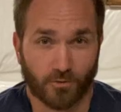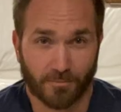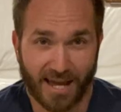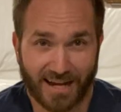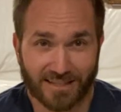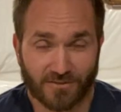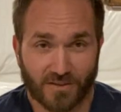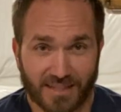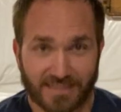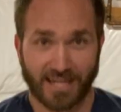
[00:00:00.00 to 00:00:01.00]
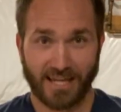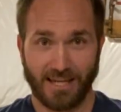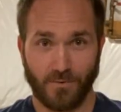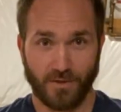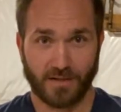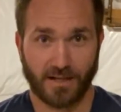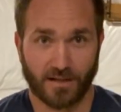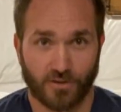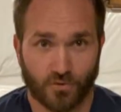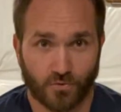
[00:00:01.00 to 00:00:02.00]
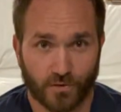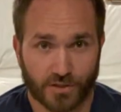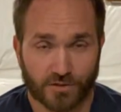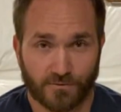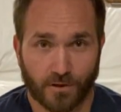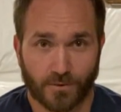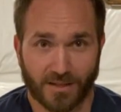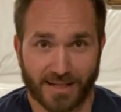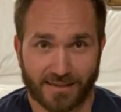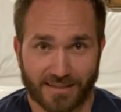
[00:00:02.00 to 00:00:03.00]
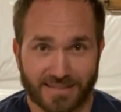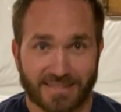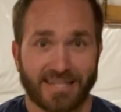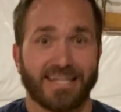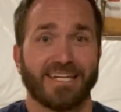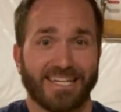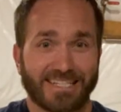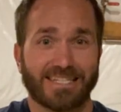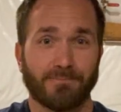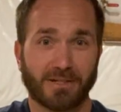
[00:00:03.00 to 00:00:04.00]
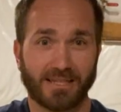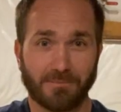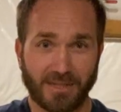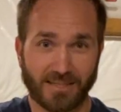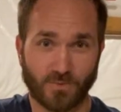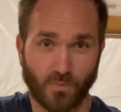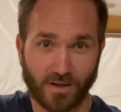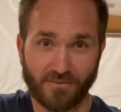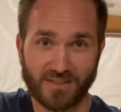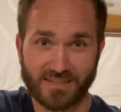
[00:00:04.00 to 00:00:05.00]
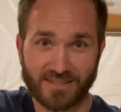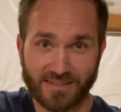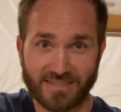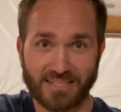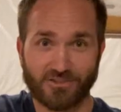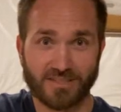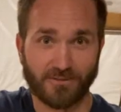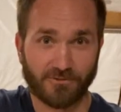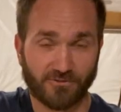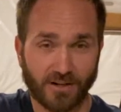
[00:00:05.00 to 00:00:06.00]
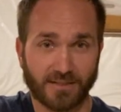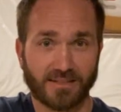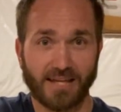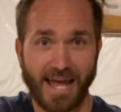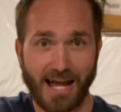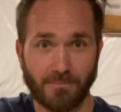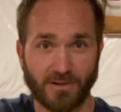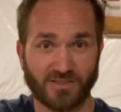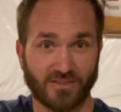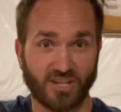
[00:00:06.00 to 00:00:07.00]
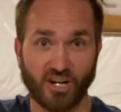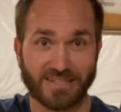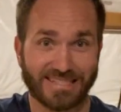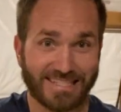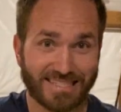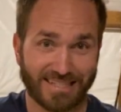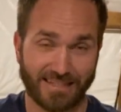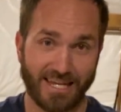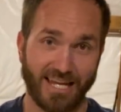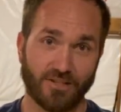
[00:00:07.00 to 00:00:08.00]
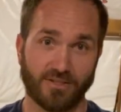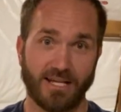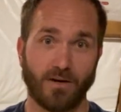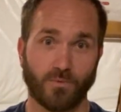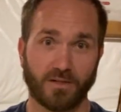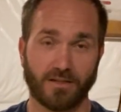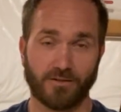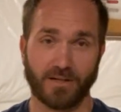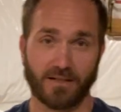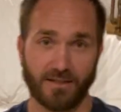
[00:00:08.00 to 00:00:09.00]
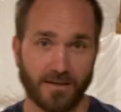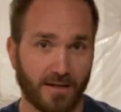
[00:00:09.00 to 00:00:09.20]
back is feeling tight when you kind of crunch forward like this, it typically means one of these series of front ab muscles are disengaged and not working correctly.